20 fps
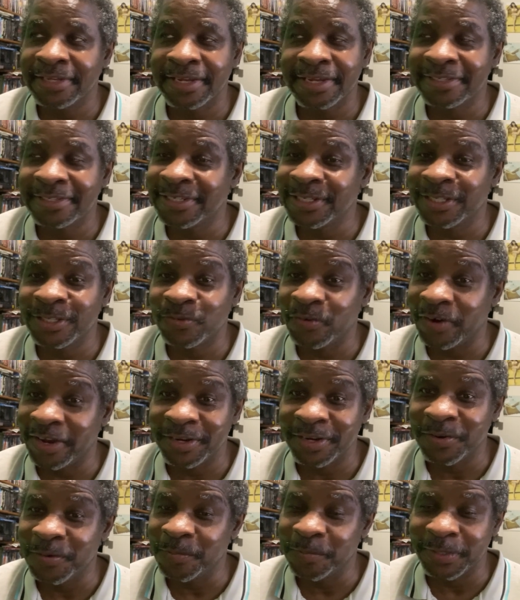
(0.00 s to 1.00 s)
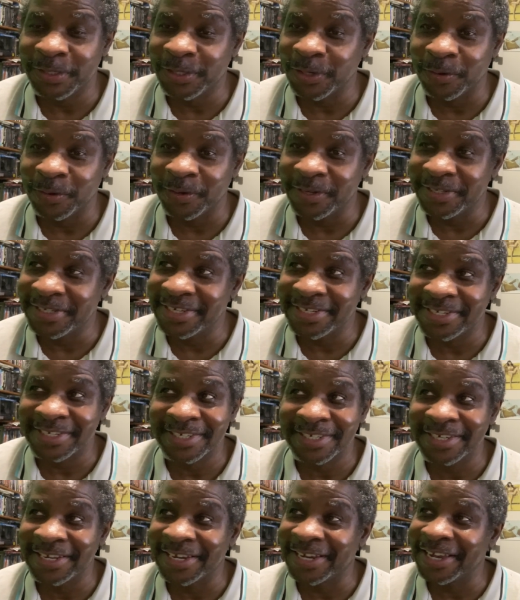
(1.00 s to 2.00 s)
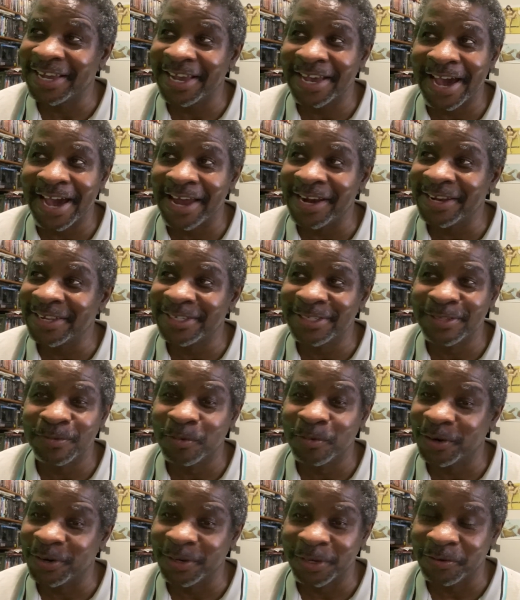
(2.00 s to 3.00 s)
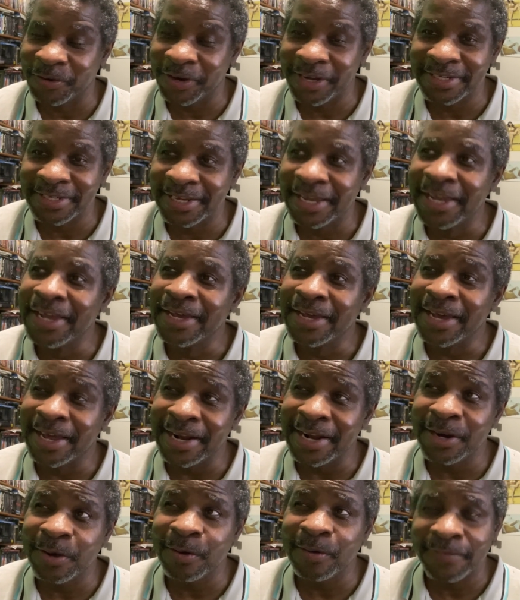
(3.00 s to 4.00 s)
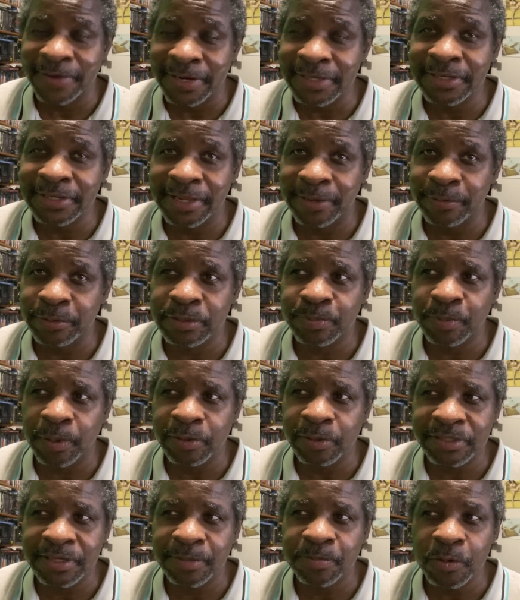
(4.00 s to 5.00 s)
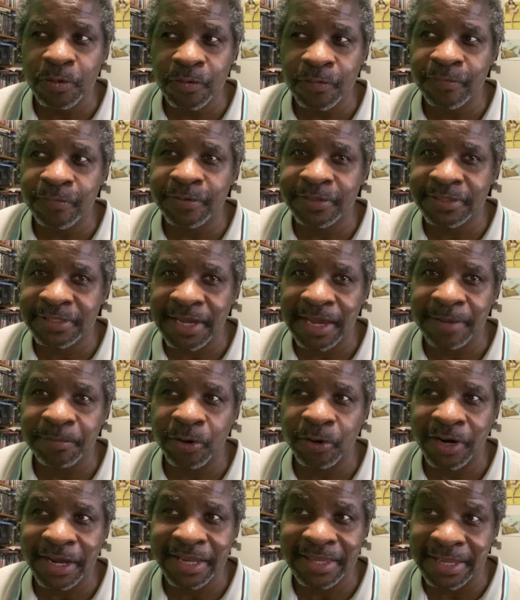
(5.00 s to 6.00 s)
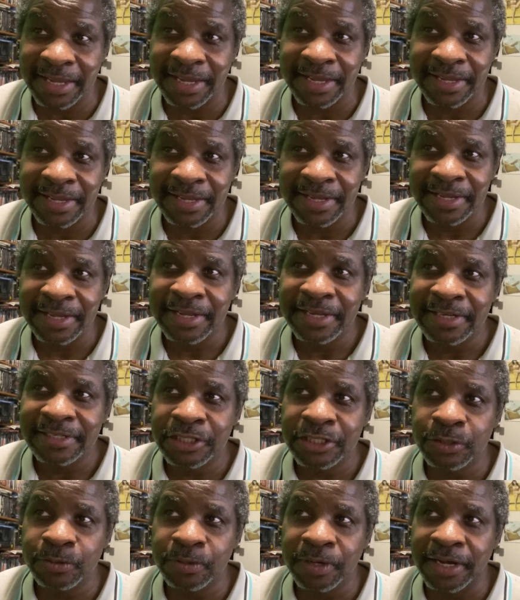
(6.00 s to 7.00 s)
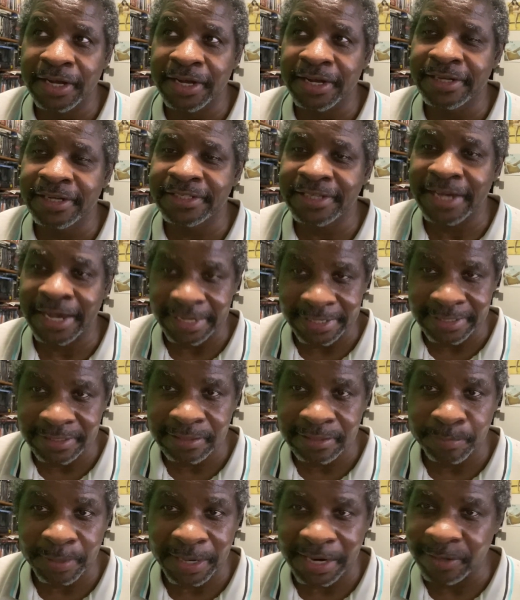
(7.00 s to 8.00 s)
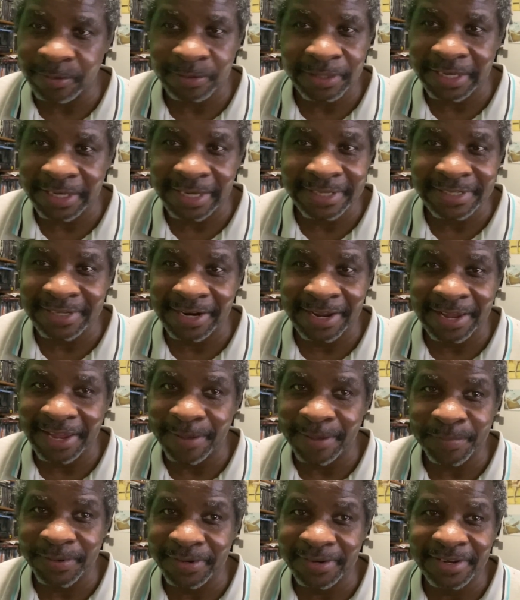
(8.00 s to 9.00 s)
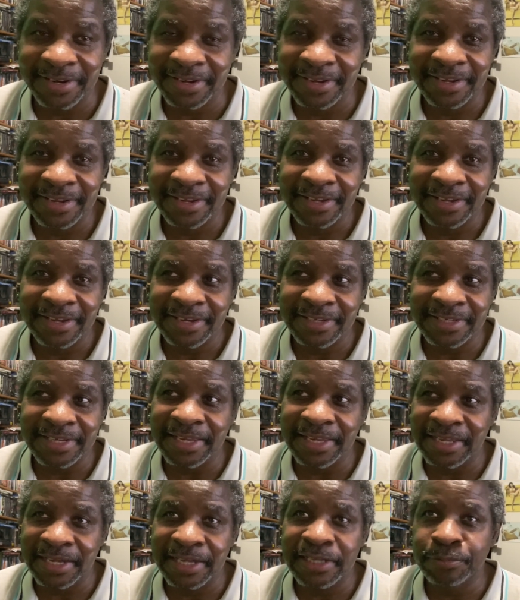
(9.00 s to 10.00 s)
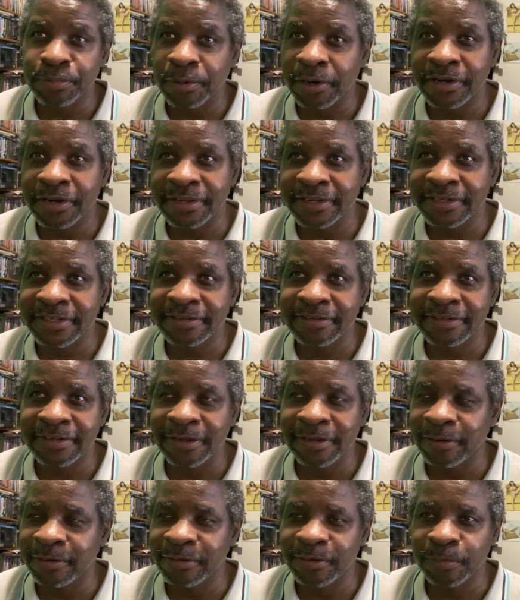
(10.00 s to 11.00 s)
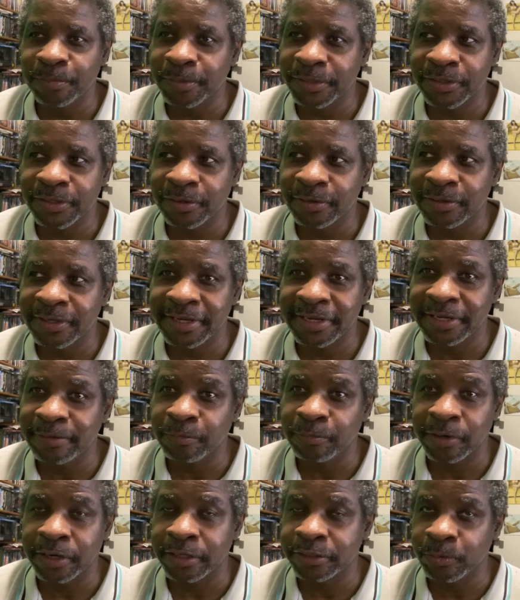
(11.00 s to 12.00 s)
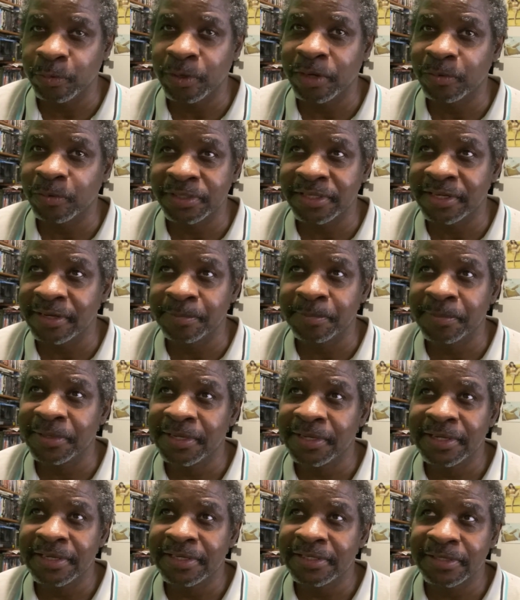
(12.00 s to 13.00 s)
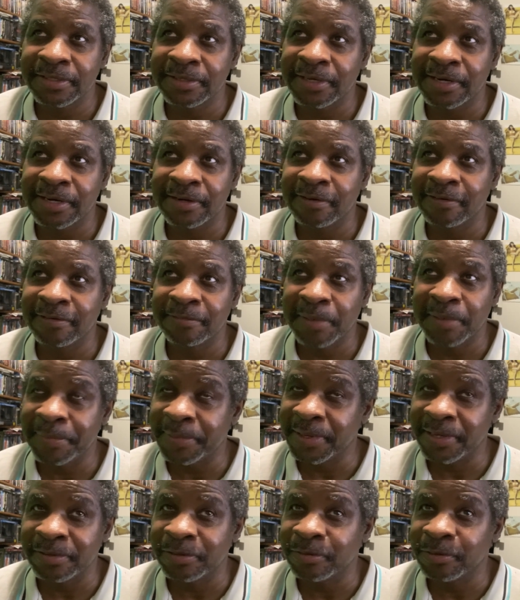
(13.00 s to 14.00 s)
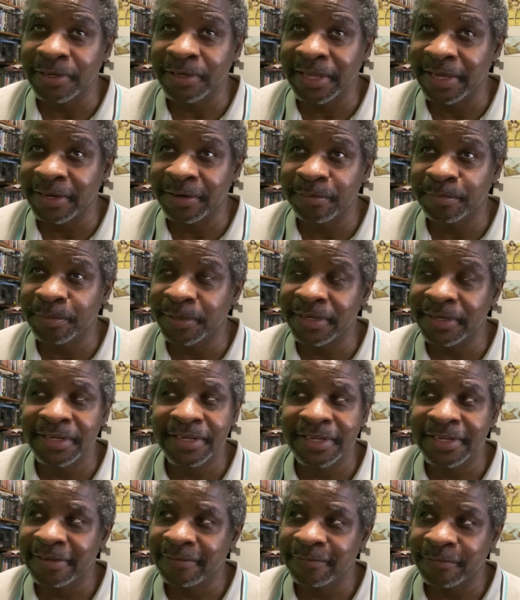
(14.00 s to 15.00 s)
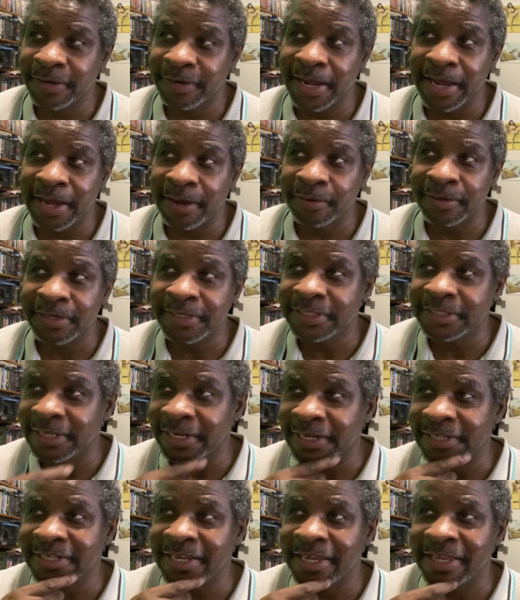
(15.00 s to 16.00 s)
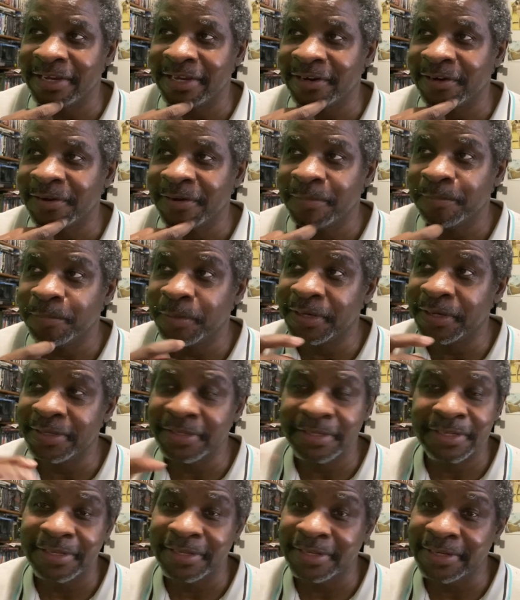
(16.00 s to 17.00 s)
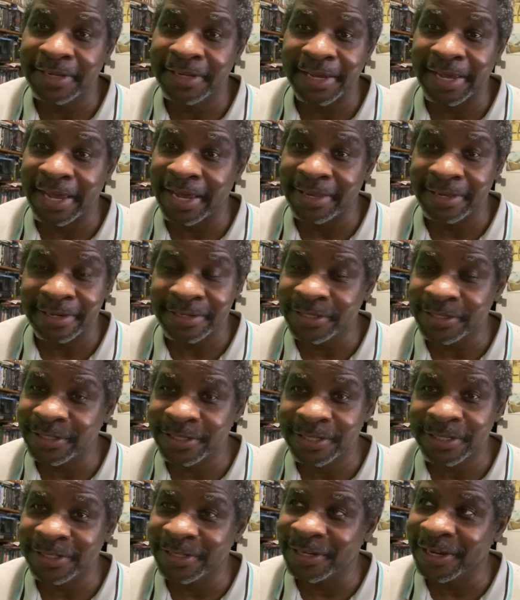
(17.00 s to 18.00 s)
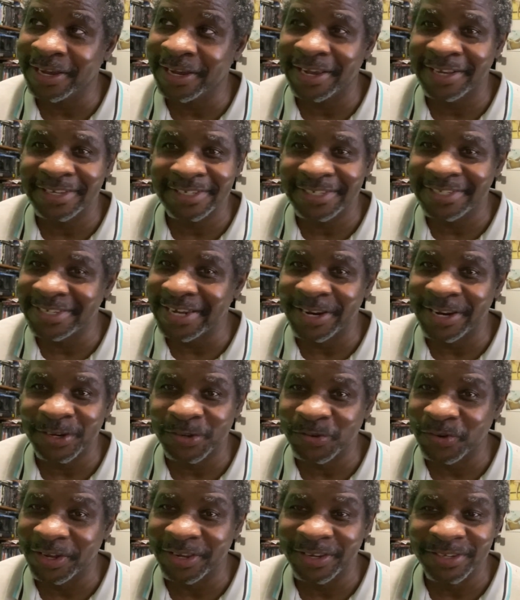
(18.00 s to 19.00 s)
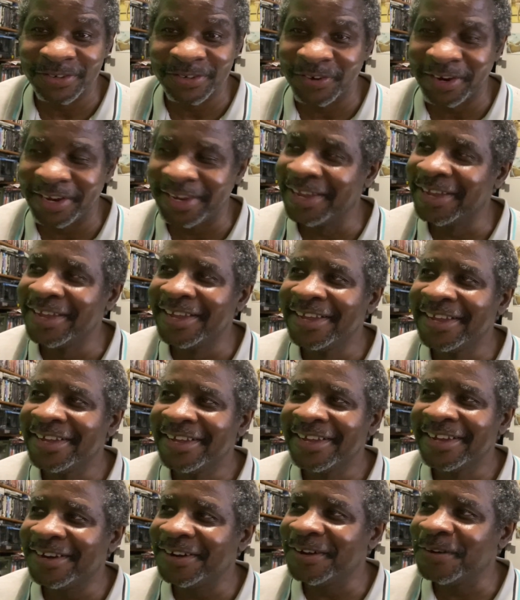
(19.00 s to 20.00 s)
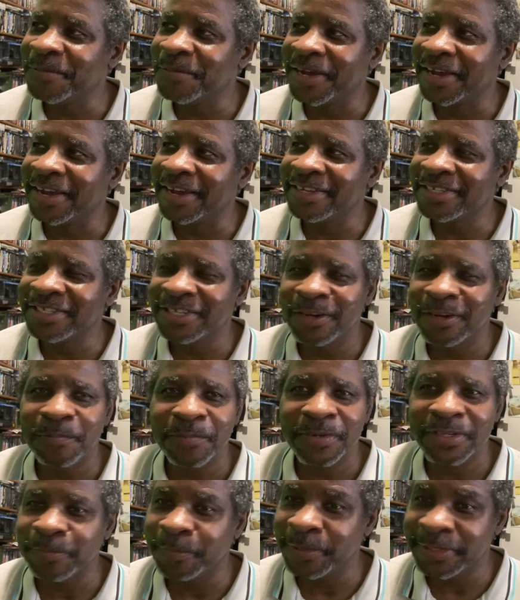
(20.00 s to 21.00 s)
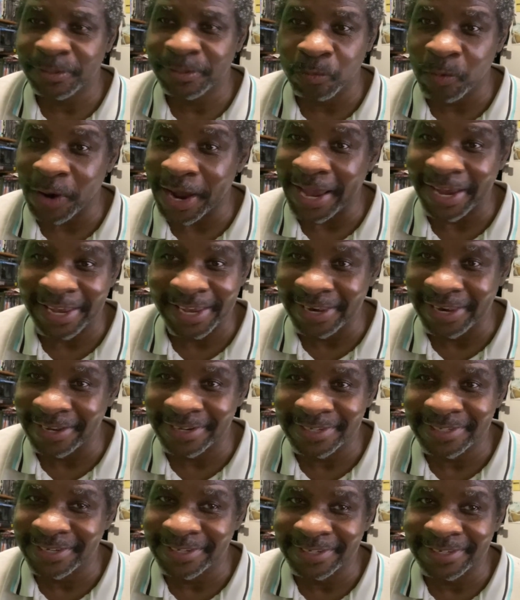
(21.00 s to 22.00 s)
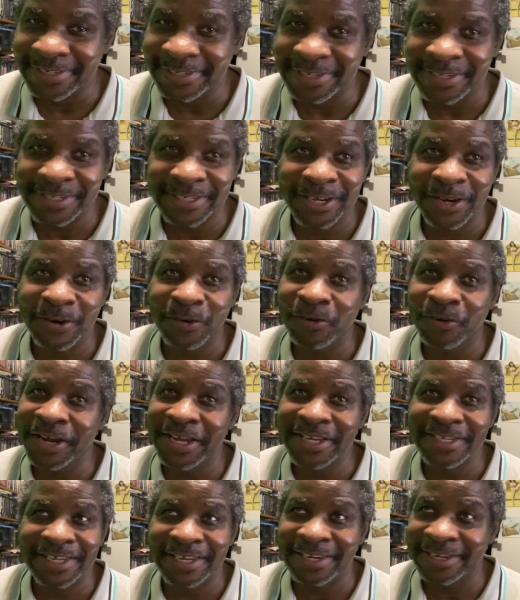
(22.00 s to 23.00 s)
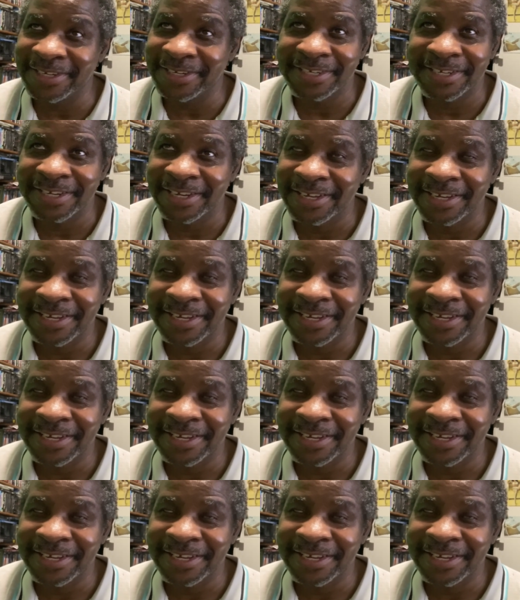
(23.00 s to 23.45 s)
it's just great. Doom Patrol, it's just out of this world crazy. And I know eventually they were supposed to move Cyborg, I think, to Titans, but I don't think that's going to happen because I think he's part of this, you know, Doom Patrol, and he works well with them. So I don't know. Maybe they'll do it later, but for now, he's going to stay there. But again, this is extended trailer is great. Oh my God, so much wackiness and just craziness